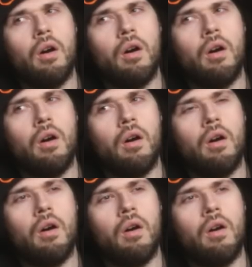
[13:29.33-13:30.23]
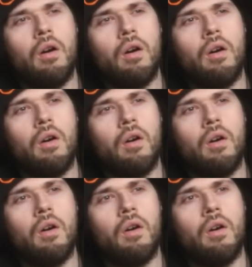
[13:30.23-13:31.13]

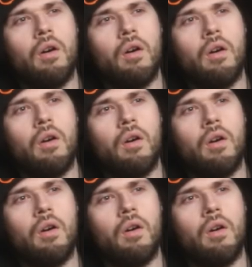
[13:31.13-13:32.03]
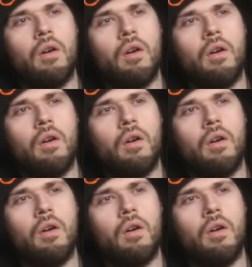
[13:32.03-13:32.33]
The person shown says nothing.